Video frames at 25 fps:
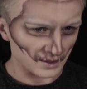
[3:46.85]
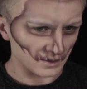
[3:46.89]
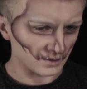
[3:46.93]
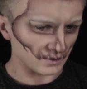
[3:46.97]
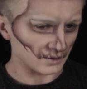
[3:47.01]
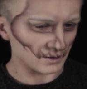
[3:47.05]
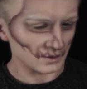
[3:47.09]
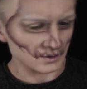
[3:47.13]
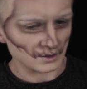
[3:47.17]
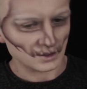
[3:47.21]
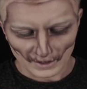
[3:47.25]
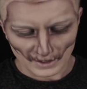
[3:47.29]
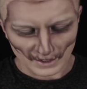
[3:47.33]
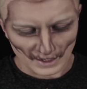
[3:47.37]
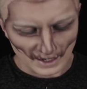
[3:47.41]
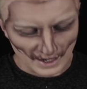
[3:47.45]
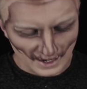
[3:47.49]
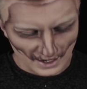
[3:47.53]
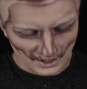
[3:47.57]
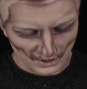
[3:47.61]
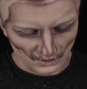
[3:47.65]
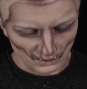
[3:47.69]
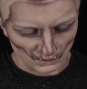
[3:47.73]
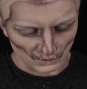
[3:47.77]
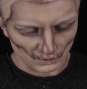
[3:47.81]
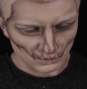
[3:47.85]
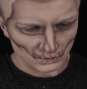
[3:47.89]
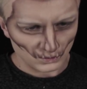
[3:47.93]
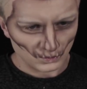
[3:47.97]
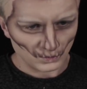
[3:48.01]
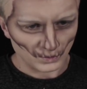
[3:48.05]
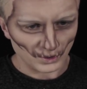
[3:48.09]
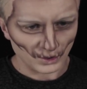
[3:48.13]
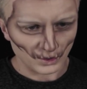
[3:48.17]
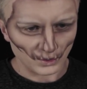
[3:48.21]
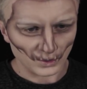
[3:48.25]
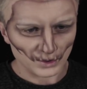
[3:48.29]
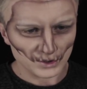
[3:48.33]
And now
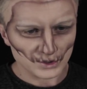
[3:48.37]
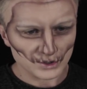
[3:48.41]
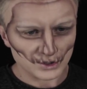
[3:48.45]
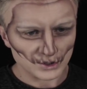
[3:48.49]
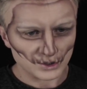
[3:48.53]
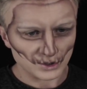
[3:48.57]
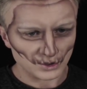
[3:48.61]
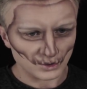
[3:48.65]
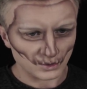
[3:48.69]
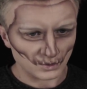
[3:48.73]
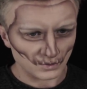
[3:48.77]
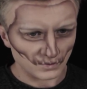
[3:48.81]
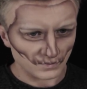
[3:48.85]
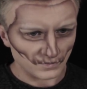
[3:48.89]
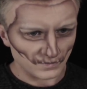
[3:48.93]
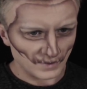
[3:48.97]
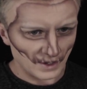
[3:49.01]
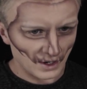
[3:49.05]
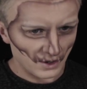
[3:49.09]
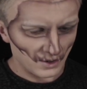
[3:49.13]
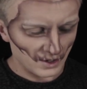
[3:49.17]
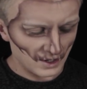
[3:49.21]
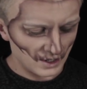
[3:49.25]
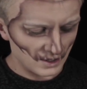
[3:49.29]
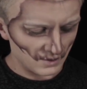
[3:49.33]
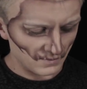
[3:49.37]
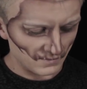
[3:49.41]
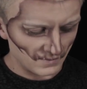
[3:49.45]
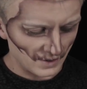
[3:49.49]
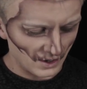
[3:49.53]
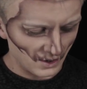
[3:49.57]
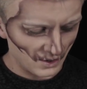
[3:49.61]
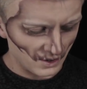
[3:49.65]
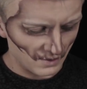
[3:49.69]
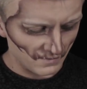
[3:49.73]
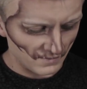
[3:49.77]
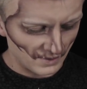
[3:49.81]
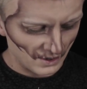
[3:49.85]
we're going to do
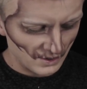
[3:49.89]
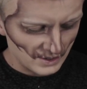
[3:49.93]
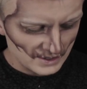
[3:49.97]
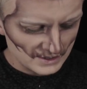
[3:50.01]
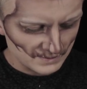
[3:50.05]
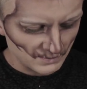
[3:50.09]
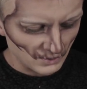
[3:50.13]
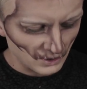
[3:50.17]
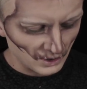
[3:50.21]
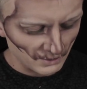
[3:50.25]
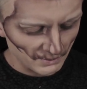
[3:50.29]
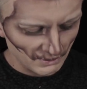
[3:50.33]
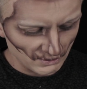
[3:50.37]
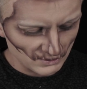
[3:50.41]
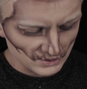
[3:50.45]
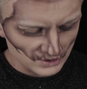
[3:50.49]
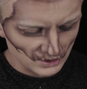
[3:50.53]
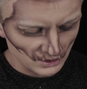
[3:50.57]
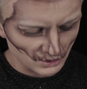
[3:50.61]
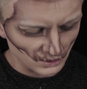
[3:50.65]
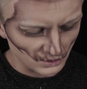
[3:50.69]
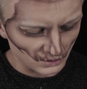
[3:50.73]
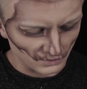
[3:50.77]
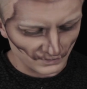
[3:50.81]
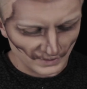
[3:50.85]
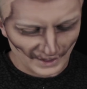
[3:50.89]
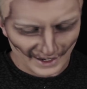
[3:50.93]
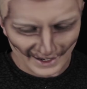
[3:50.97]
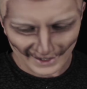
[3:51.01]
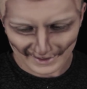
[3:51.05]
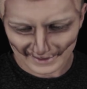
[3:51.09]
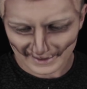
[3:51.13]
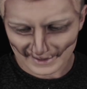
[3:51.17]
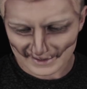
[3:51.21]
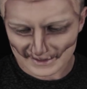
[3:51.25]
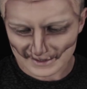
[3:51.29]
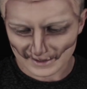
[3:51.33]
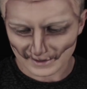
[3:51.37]
very small amounts of
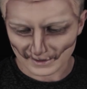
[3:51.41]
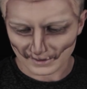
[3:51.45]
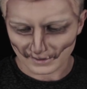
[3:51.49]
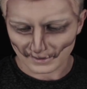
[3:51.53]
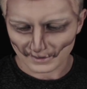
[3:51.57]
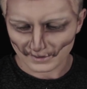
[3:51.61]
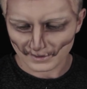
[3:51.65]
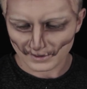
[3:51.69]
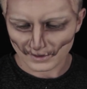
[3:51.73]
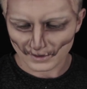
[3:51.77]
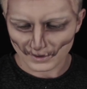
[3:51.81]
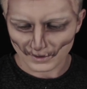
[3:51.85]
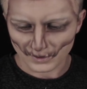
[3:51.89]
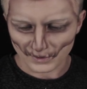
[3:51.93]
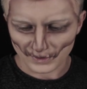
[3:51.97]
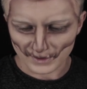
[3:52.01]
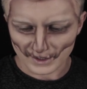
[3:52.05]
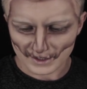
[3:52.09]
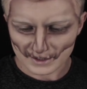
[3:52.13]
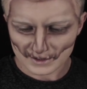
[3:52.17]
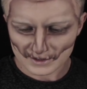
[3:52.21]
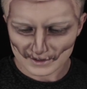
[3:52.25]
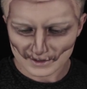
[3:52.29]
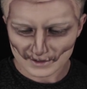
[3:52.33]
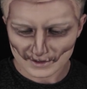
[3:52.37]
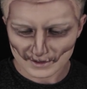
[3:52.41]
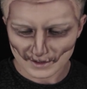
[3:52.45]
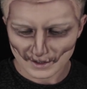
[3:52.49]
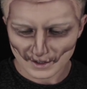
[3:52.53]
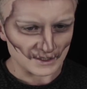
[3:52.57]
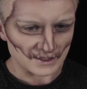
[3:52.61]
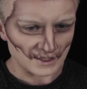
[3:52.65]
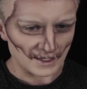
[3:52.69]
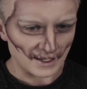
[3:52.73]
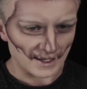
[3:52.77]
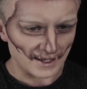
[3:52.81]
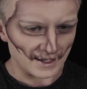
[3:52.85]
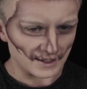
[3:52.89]
highlighting on this, just
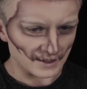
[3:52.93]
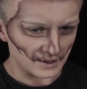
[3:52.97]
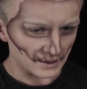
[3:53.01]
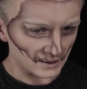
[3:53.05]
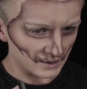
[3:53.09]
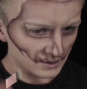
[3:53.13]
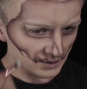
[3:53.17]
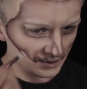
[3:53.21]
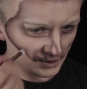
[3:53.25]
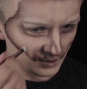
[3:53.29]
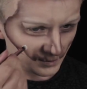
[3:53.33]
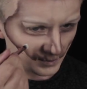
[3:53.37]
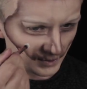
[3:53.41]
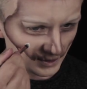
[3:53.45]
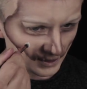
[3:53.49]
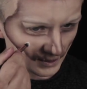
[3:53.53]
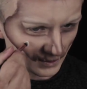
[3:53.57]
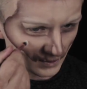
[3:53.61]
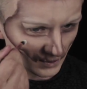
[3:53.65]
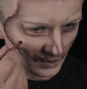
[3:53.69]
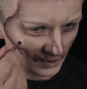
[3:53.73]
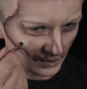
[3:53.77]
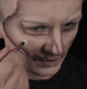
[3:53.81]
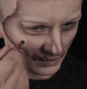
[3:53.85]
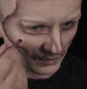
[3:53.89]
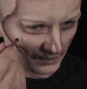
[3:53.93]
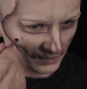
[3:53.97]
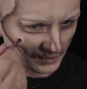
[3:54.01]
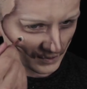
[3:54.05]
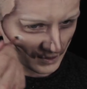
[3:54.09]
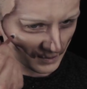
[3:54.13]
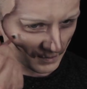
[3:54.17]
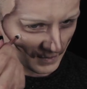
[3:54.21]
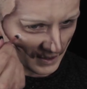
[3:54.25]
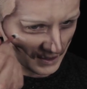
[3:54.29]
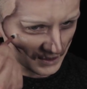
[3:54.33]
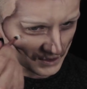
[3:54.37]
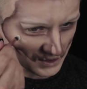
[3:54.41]
to add a little bit of
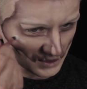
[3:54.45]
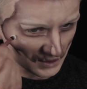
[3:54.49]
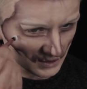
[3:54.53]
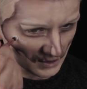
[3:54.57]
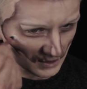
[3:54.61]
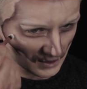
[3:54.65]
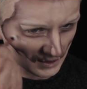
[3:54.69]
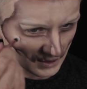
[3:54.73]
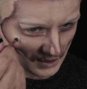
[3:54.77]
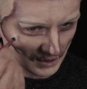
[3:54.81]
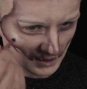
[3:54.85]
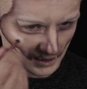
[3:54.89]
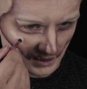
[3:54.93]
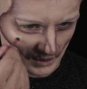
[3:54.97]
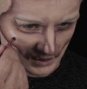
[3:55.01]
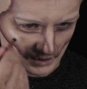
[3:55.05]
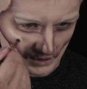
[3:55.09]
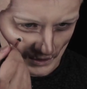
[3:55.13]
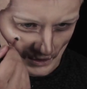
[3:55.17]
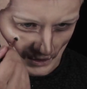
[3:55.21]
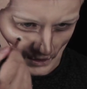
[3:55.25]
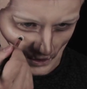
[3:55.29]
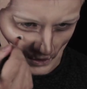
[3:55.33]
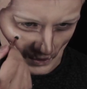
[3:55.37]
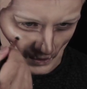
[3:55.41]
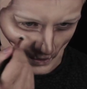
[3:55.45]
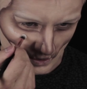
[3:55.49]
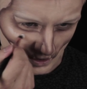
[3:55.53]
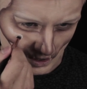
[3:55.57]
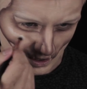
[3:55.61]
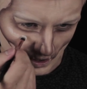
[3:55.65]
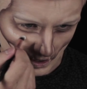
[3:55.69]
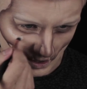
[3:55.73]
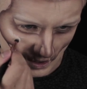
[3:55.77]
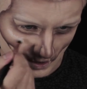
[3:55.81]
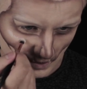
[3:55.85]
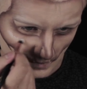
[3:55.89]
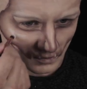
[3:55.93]
dimension into
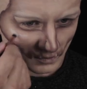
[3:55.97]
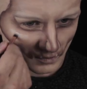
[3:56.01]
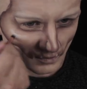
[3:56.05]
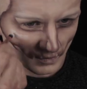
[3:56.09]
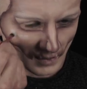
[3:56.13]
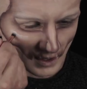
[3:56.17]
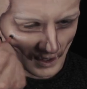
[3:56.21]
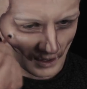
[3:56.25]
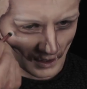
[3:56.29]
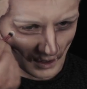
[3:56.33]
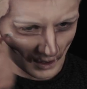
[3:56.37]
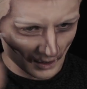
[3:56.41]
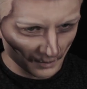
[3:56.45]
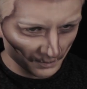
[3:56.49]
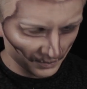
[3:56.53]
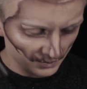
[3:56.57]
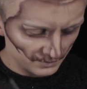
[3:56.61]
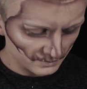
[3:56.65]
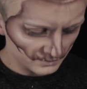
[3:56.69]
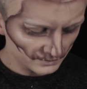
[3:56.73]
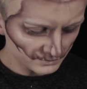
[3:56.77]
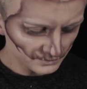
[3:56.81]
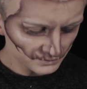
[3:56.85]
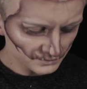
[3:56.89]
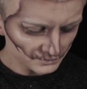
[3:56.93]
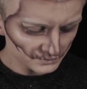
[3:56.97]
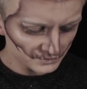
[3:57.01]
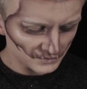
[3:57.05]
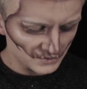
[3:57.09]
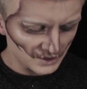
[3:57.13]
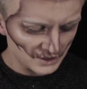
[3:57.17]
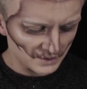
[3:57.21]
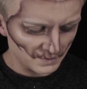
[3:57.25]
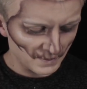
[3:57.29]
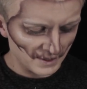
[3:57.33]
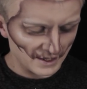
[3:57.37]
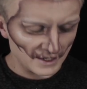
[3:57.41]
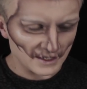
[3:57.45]
your makeup,
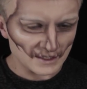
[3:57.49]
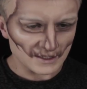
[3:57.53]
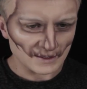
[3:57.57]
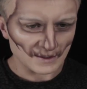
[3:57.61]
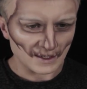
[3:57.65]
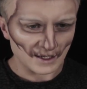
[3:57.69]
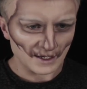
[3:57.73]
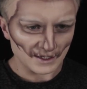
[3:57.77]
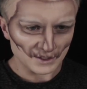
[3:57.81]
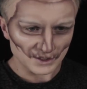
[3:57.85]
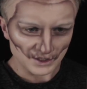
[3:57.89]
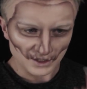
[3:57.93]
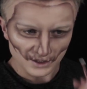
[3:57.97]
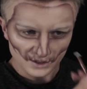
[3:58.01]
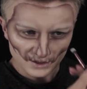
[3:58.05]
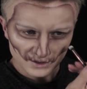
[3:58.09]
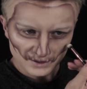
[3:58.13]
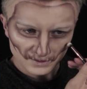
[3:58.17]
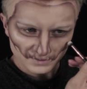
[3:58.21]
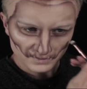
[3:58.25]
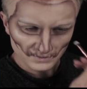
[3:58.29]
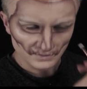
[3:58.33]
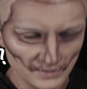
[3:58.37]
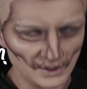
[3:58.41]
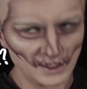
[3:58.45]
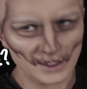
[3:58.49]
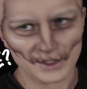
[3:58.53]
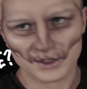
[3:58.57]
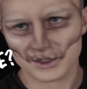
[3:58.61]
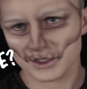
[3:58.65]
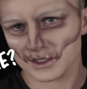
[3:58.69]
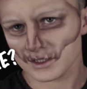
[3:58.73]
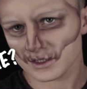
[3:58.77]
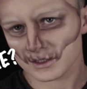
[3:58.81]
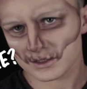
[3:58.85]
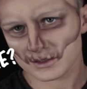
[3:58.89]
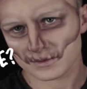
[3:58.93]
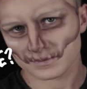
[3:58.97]
just by hitting the
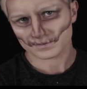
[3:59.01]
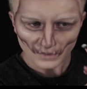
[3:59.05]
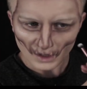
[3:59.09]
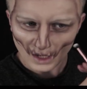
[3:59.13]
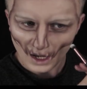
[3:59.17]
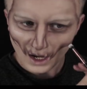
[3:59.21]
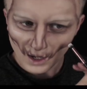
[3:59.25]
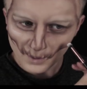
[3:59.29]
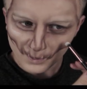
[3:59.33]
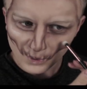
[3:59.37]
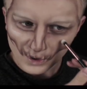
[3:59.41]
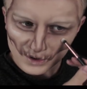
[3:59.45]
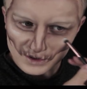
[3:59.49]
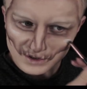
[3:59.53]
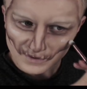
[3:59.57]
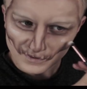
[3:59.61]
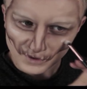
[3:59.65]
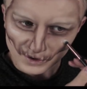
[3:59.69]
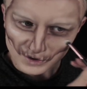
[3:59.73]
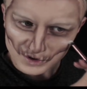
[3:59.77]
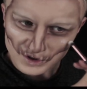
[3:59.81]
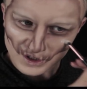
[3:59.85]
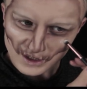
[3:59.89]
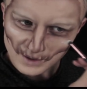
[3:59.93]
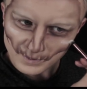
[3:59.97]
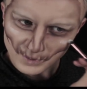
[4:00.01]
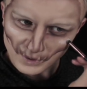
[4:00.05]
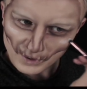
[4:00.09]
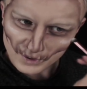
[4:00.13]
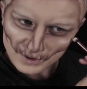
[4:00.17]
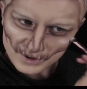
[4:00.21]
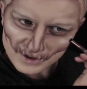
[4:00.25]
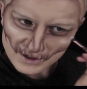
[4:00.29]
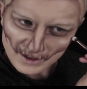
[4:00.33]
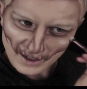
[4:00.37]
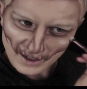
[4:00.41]
high points of your cheekbones